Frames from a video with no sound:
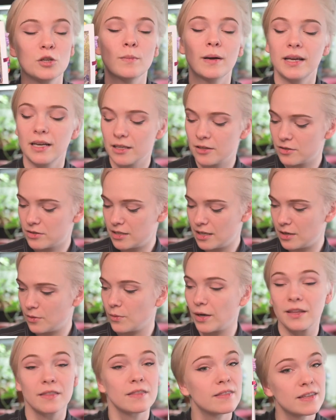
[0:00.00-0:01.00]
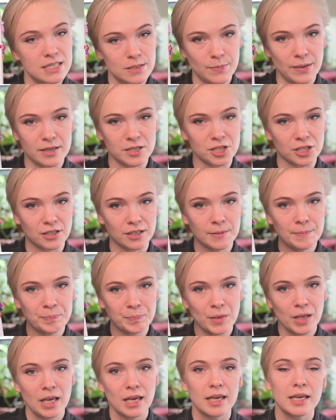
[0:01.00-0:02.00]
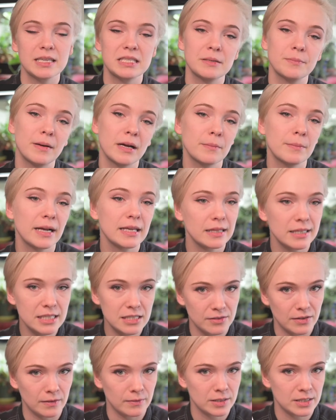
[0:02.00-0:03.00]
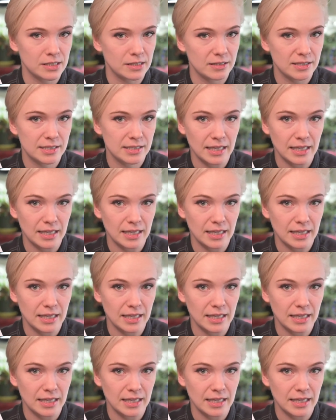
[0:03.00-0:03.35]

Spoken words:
might understand why this picture is among my least favorites in this